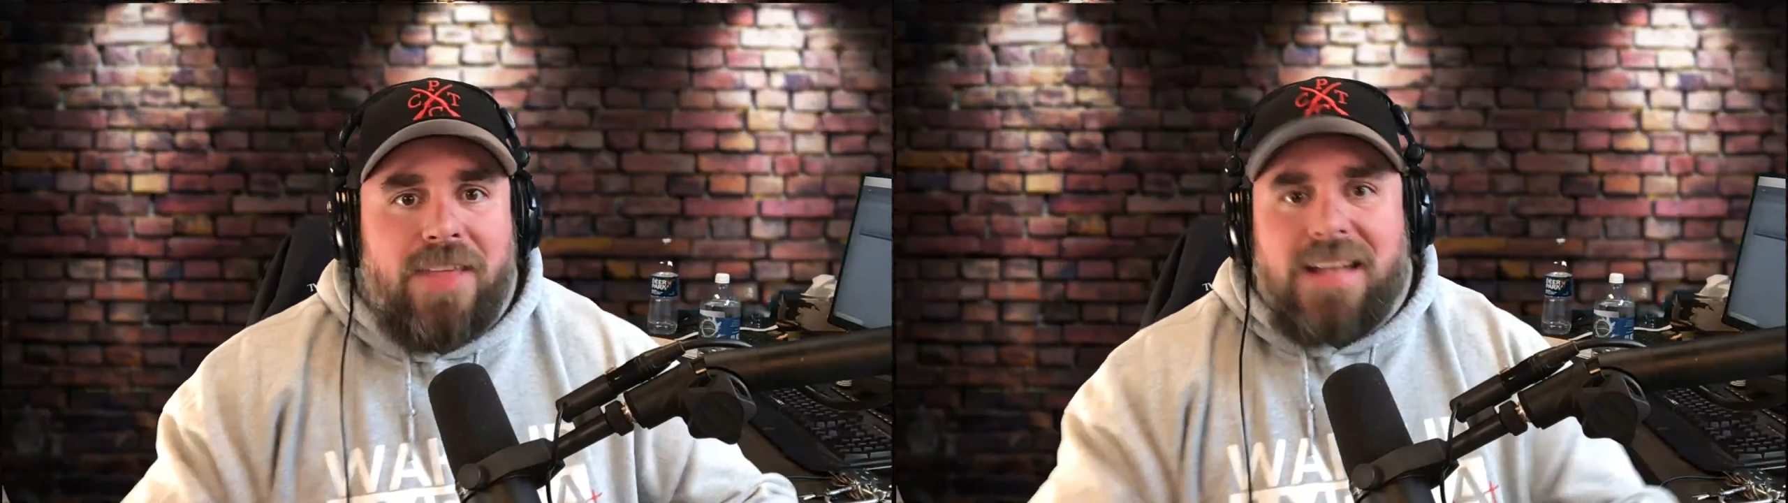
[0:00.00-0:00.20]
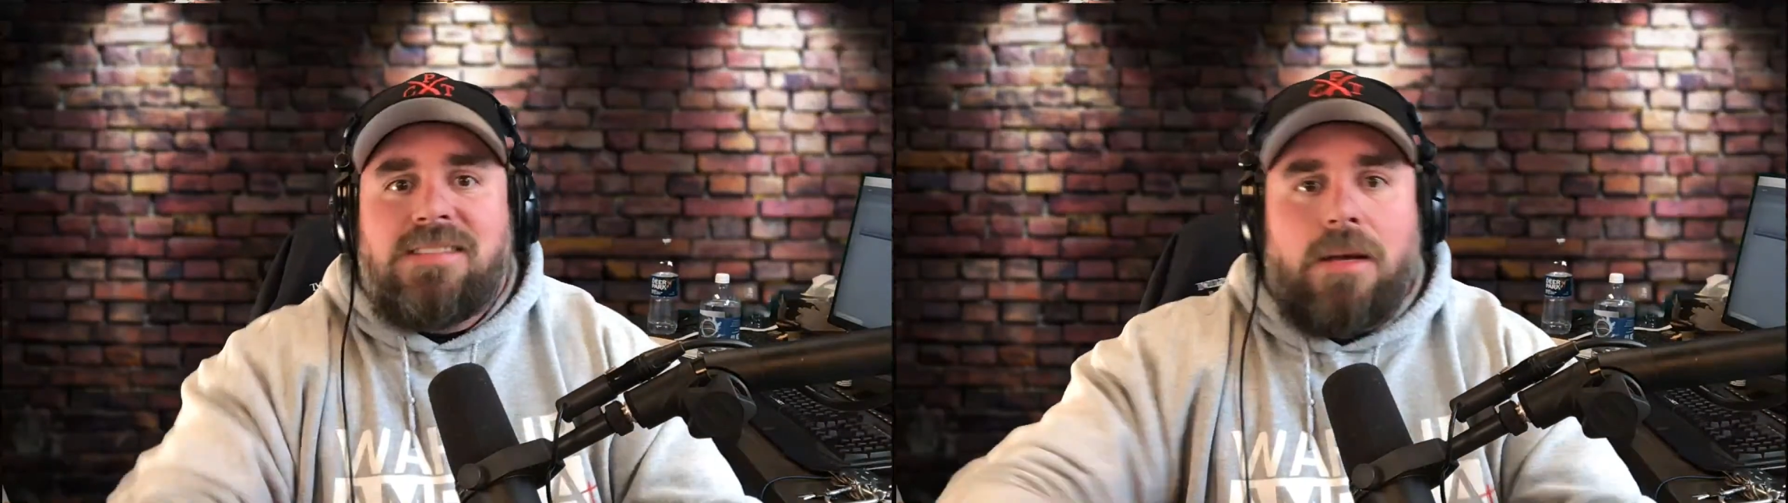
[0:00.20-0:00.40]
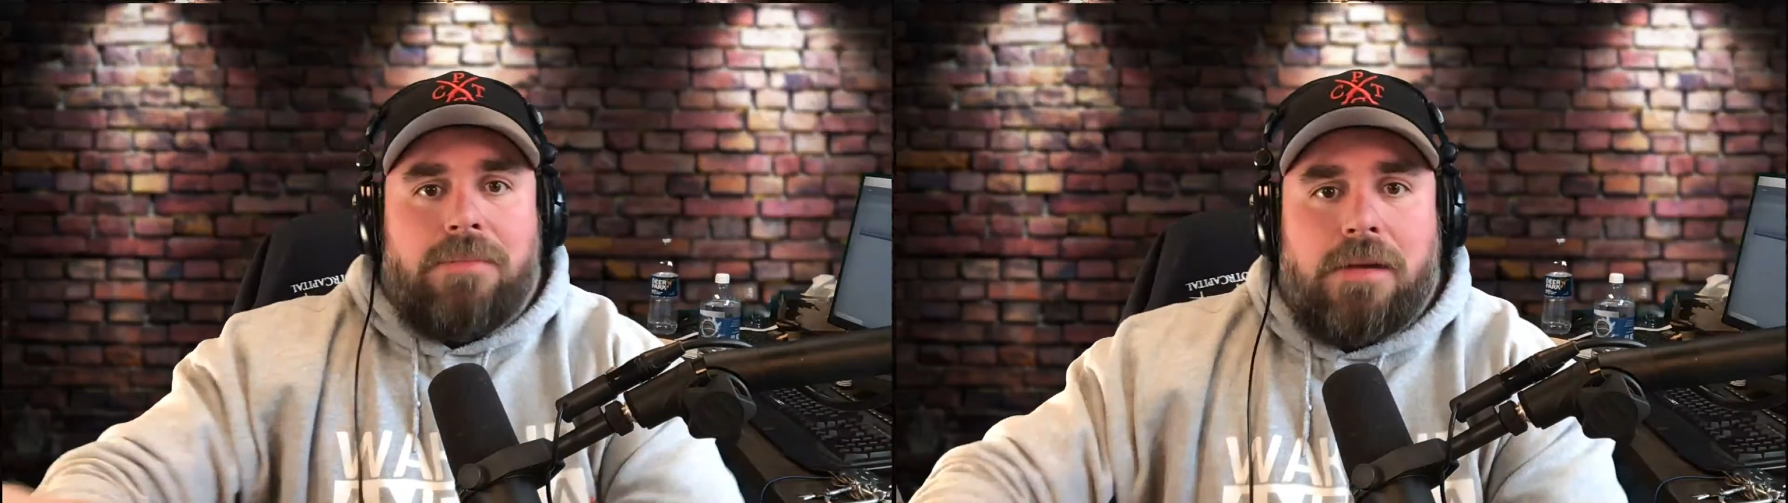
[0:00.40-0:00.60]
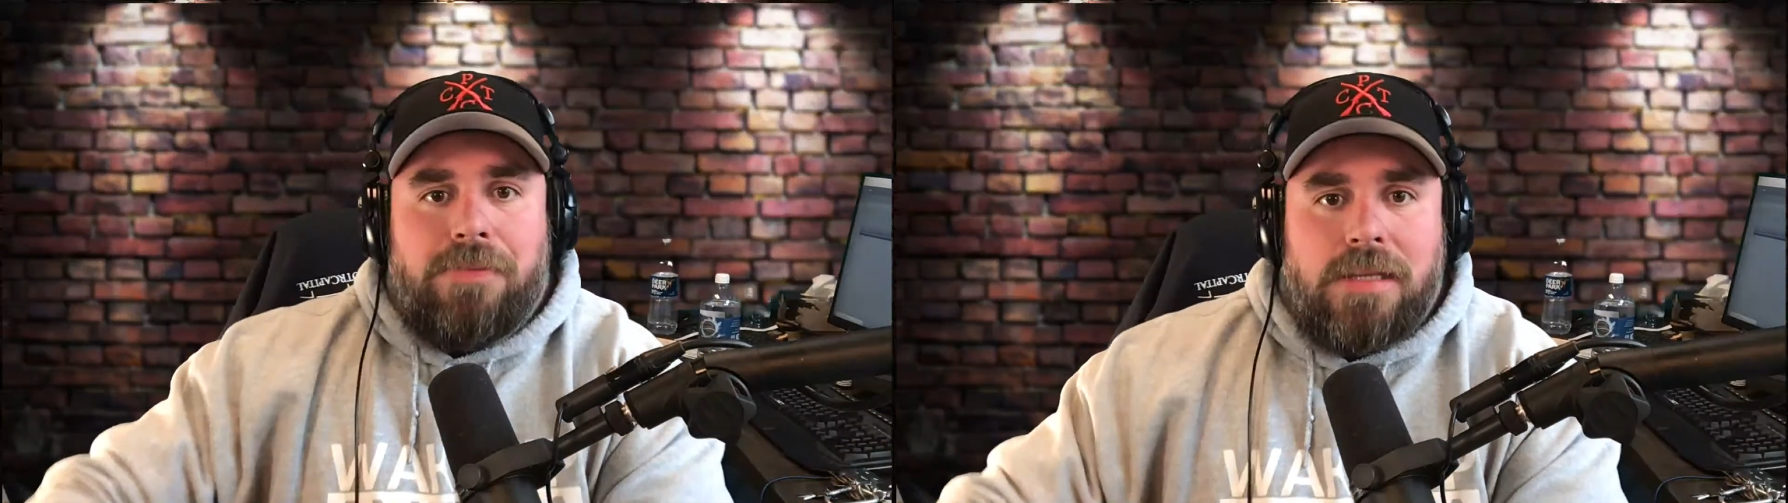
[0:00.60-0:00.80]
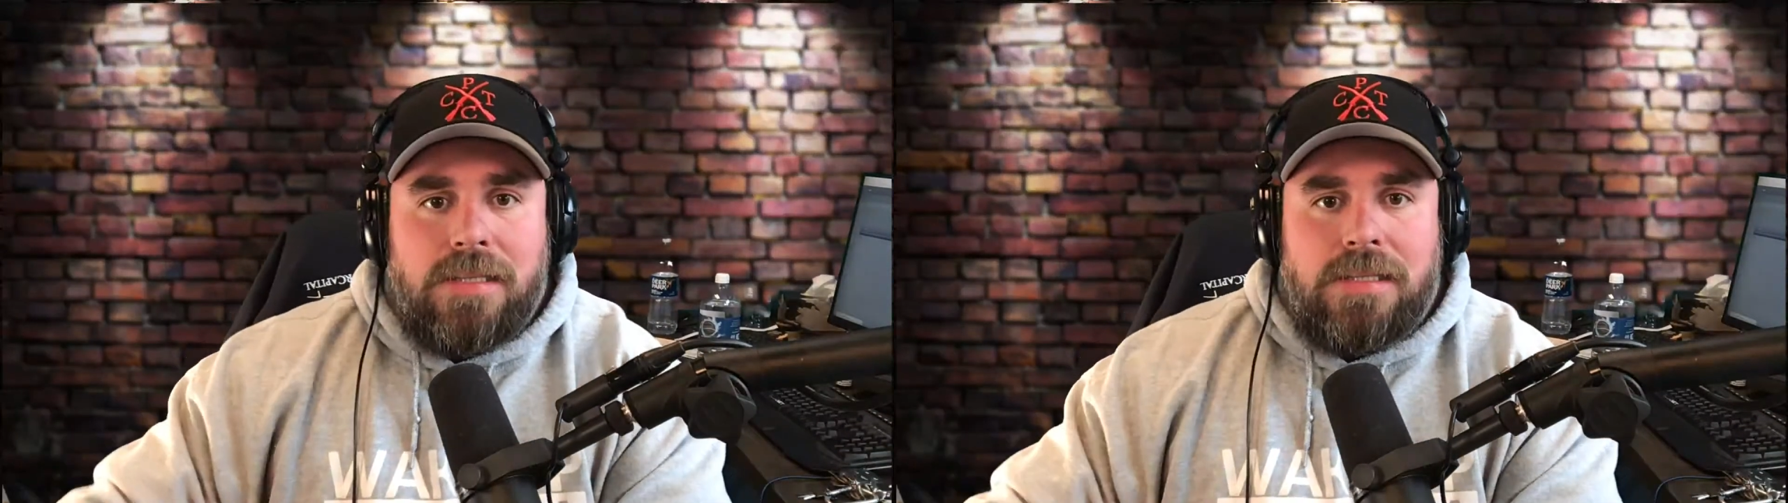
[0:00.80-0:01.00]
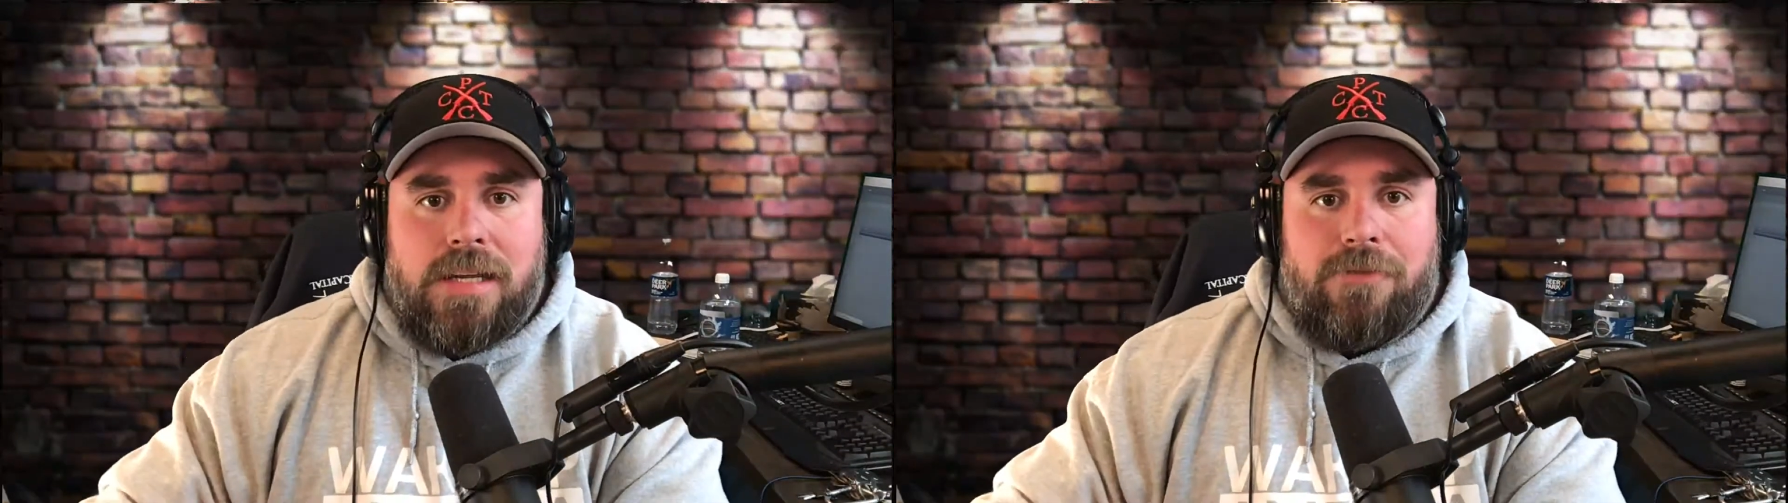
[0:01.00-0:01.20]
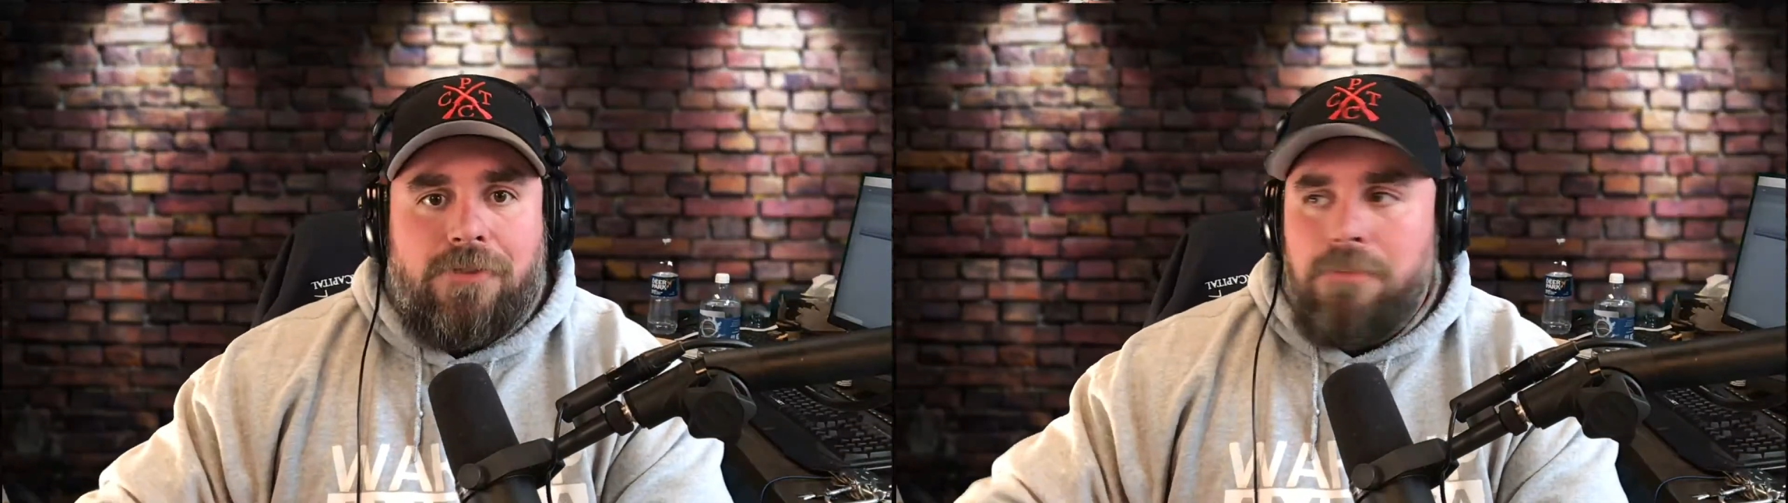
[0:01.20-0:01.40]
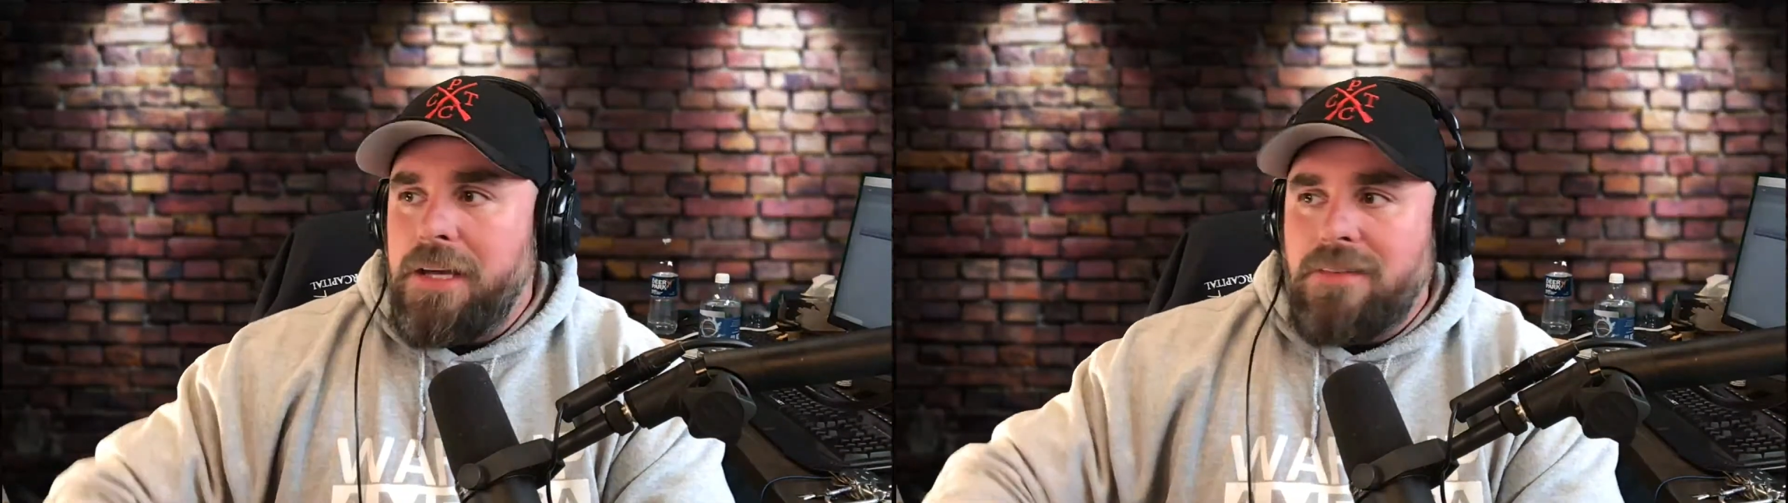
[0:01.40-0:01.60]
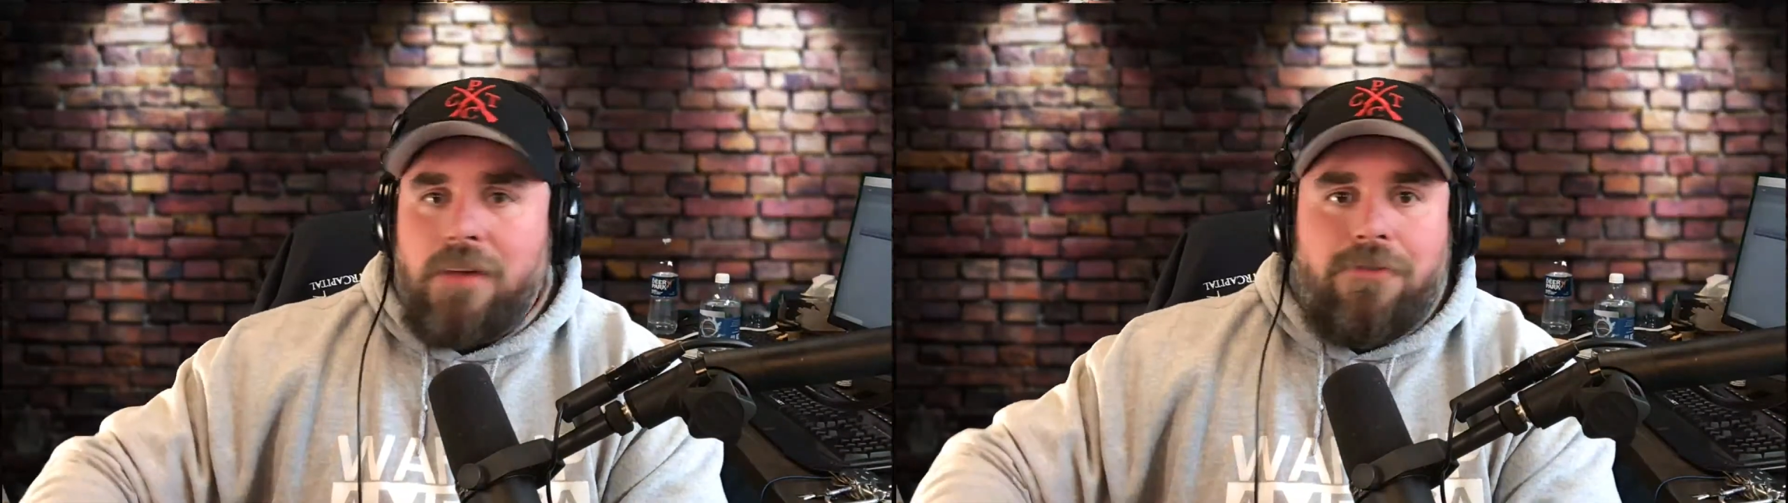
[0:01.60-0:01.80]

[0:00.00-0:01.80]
That's something completely different because I